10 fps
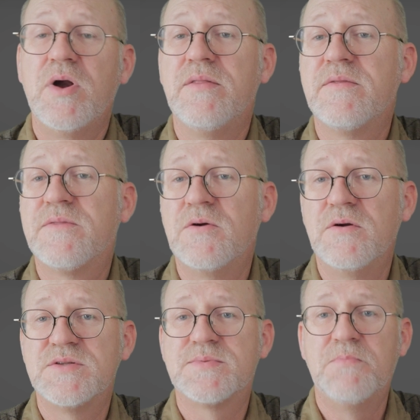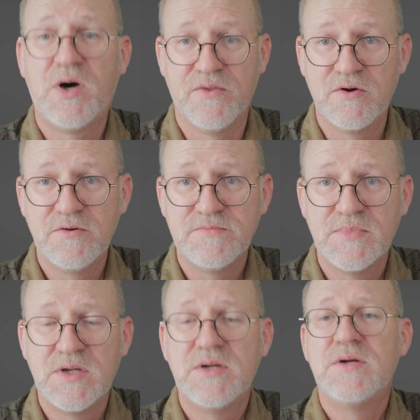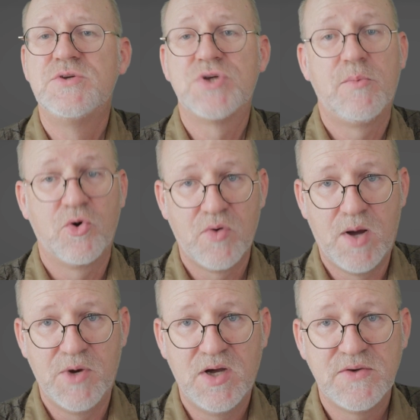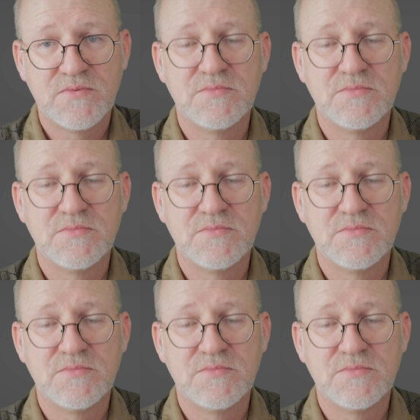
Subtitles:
III's mother, Sammu-Rammat,